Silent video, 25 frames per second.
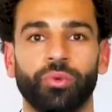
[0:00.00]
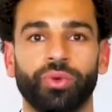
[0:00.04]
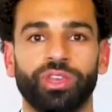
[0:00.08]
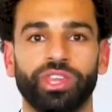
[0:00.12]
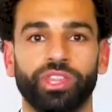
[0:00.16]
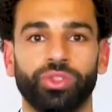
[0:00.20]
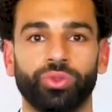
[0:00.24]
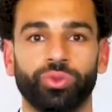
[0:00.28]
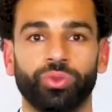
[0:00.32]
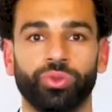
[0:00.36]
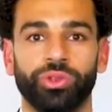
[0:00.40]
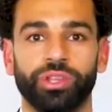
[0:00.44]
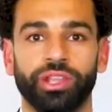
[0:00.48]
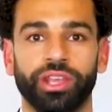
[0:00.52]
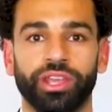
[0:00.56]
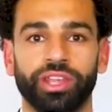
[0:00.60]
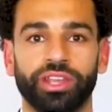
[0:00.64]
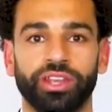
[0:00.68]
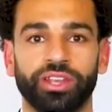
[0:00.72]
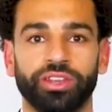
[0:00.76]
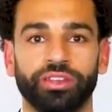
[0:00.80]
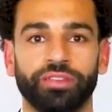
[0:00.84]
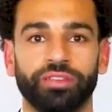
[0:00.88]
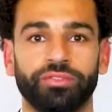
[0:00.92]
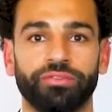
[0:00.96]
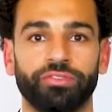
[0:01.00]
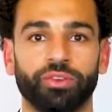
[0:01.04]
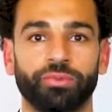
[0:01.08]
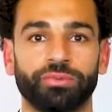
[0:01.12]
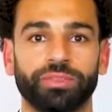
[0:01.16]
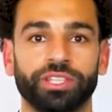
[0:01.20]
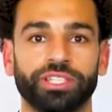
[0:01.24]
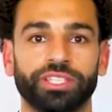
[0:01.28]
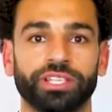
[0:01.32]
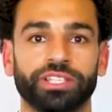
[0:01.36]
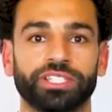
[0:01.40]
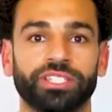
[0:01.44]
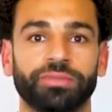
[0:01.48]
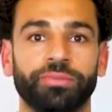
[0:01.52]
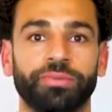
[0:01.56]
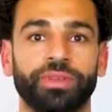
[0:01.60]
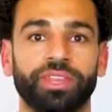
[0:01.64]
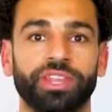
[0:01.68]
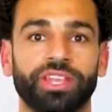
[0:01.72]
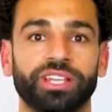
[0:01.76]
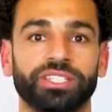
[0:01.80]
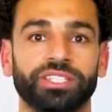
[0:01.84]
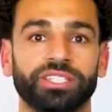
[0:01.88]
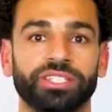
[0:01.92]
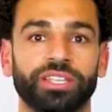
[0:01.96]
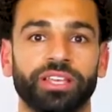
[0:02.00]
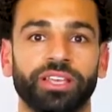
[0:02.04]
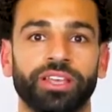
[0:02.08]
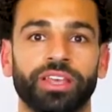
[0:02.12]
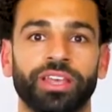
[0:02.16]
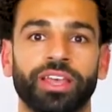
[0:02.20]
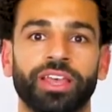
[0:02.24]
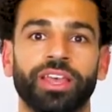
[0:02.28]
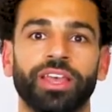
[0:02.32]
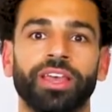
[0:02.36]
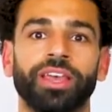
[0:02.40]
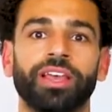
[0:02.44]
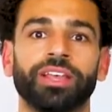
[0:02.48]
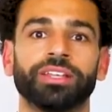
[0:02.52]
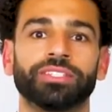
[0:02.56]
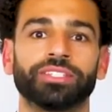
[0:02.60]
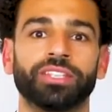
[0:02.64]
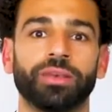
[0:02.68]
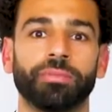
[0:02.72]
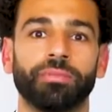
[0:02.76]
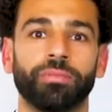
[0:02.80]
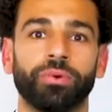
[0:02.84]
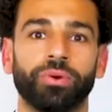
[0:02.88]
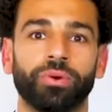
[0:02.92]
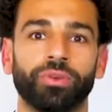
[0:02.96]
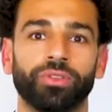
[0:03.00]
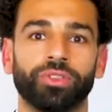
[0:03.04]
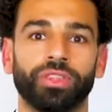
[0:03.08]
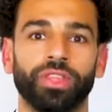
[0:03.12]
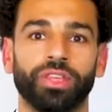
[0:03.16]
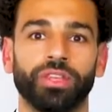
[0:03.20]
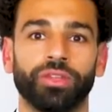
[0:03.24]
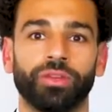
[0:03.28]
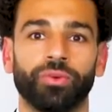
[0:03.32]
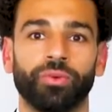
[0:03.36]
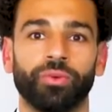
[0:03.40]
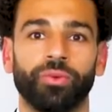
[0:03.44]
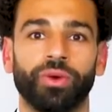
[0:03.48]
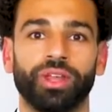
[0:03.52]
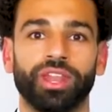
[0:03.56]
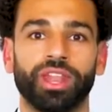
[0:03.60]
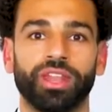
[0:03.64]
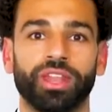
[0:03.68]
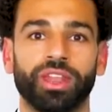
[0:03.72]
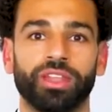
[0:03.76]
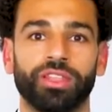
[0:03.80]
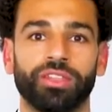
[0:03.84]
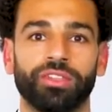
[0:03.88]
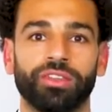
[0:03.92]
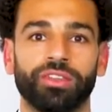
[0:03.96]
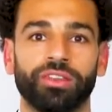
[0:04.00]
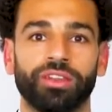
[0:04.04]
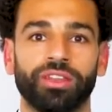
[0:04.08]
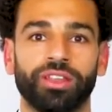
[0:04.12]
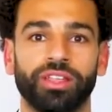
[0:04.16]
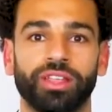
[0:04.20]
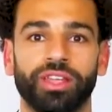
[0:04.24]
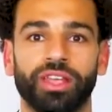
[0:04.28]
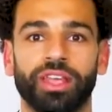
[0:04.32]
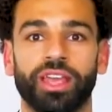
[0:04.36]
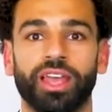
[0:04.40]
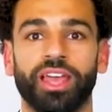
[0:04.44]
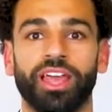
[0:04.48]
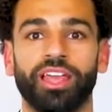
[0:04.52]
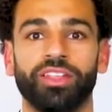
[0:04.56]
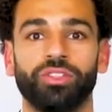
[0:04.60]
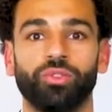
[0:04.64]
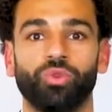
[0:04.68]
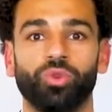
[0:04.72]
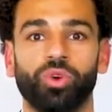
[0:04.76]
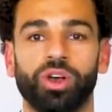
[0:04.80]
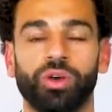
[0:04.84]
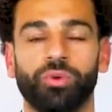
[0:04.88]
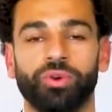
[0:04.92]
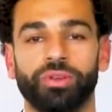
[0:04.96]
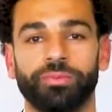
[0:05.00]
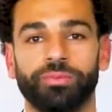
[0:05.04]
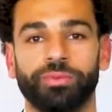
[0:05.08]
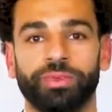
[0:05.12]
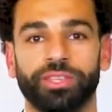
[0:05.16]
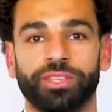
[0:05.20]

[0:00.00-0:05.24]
We need to learn from this experience, support one another, and do our